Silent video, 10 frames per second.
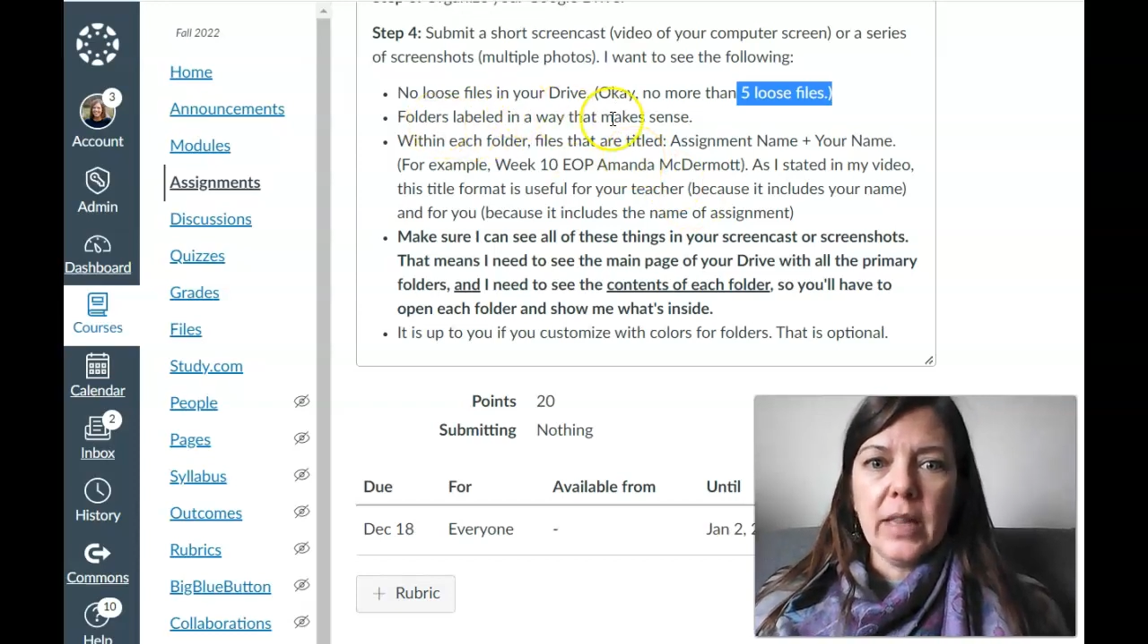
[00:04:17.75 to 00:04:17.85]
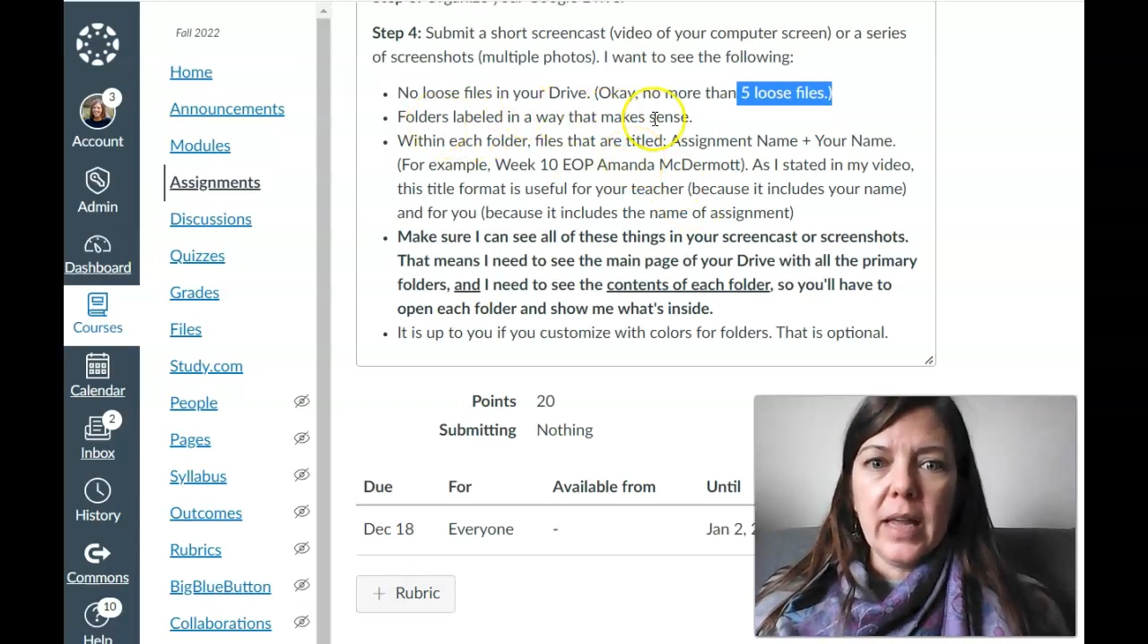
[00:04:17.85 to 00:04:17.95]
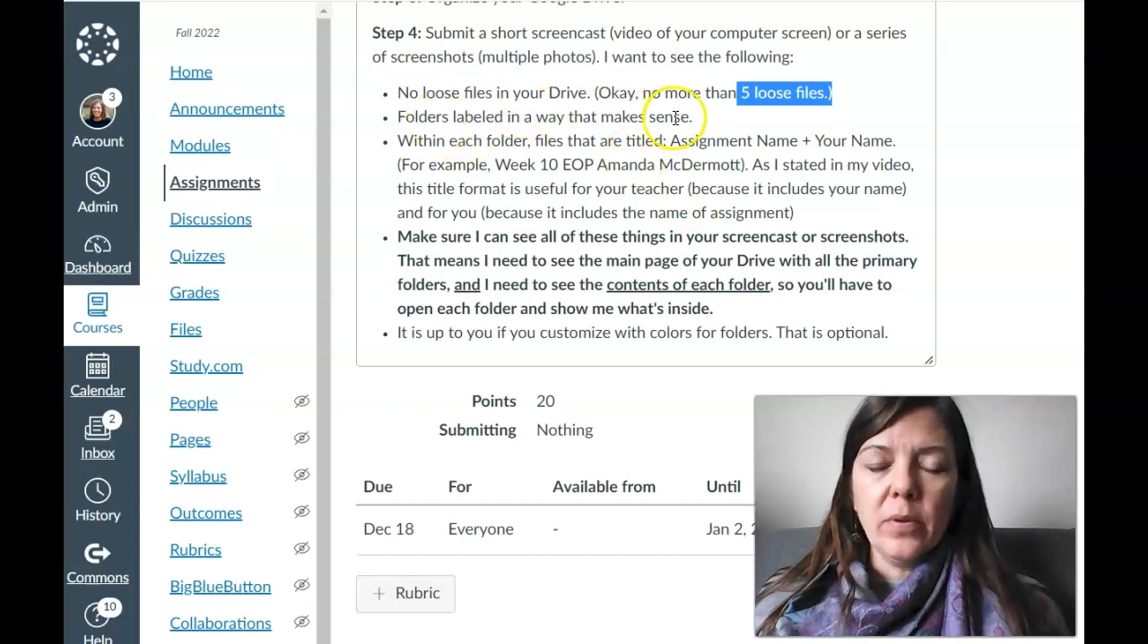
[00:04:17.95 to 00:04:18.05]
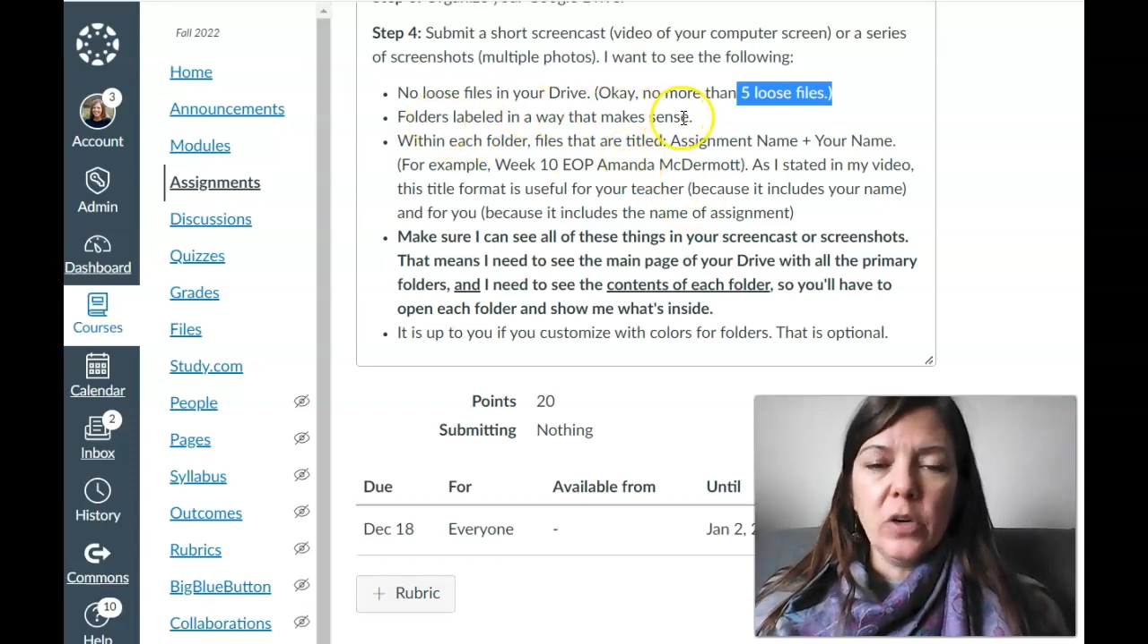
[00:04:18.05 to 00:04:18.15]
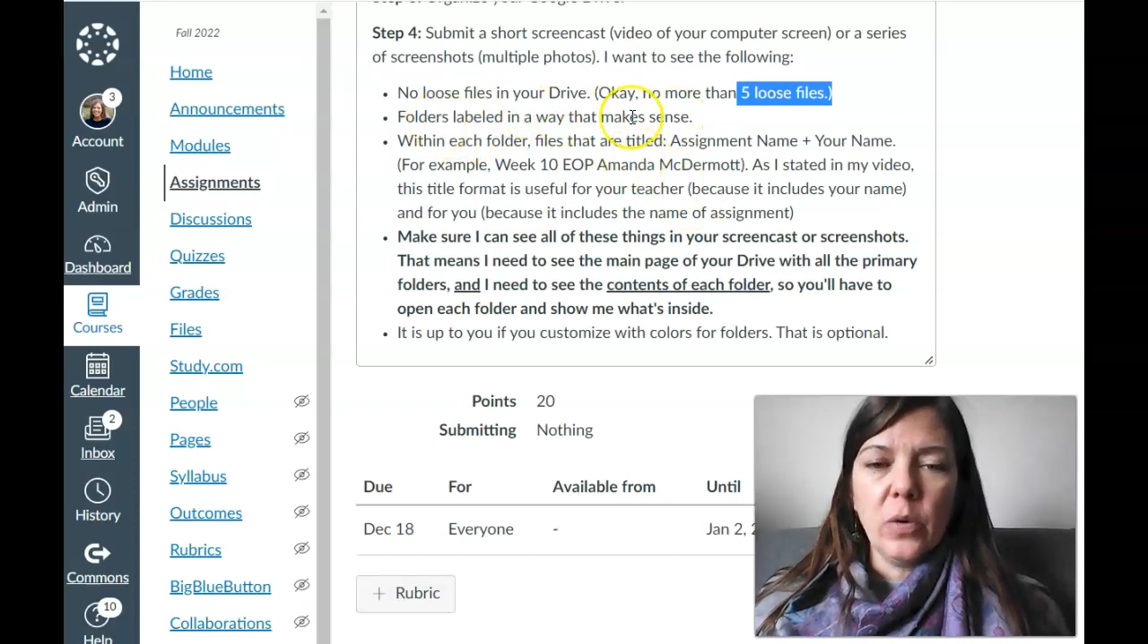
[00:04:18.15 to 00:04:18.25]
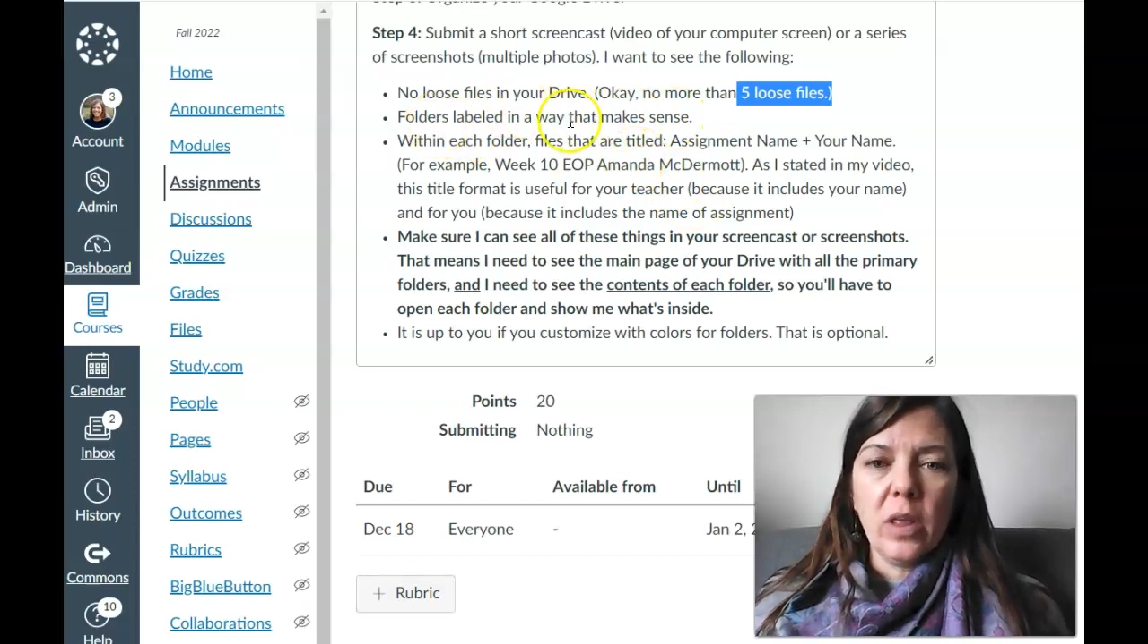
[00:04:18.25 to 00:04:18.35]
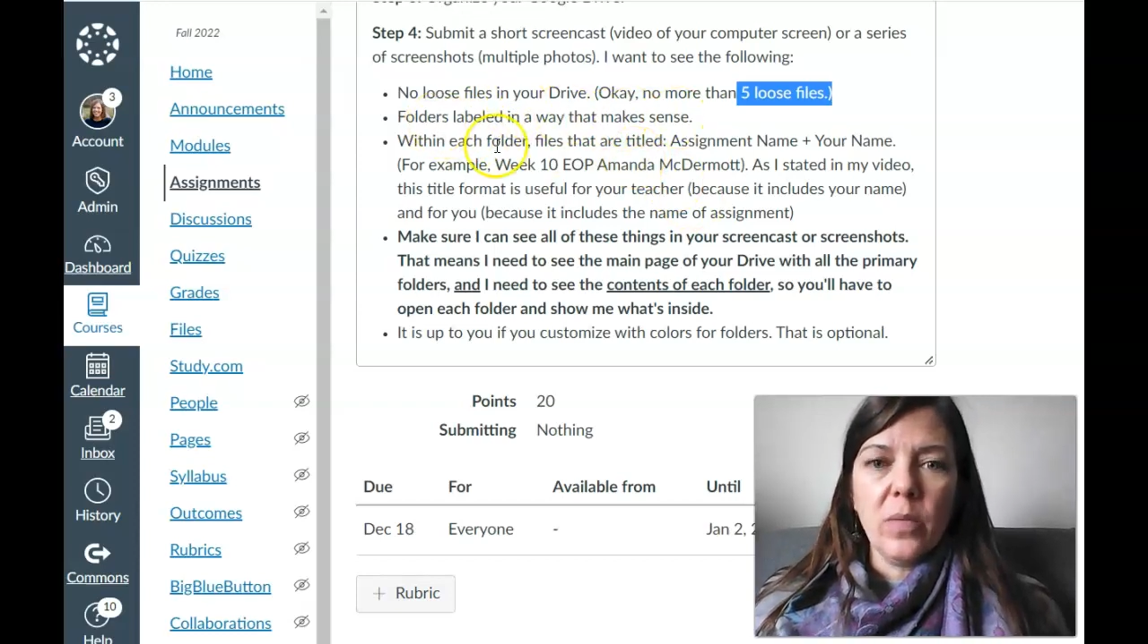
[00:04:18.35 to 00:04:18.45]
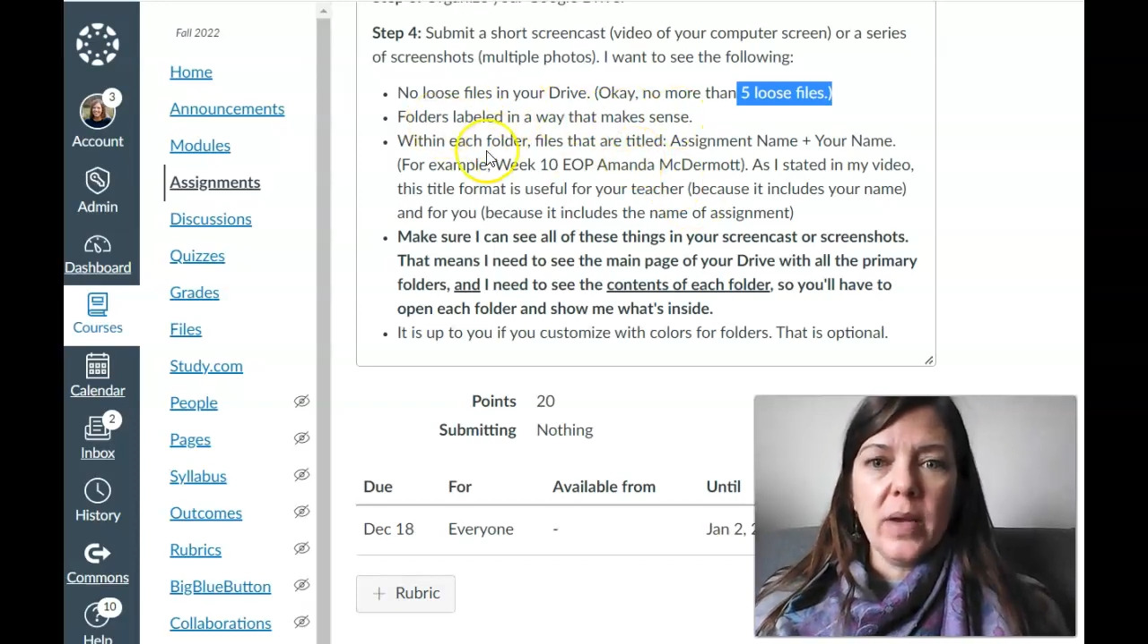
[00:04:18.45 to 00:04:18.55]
labeled in a way that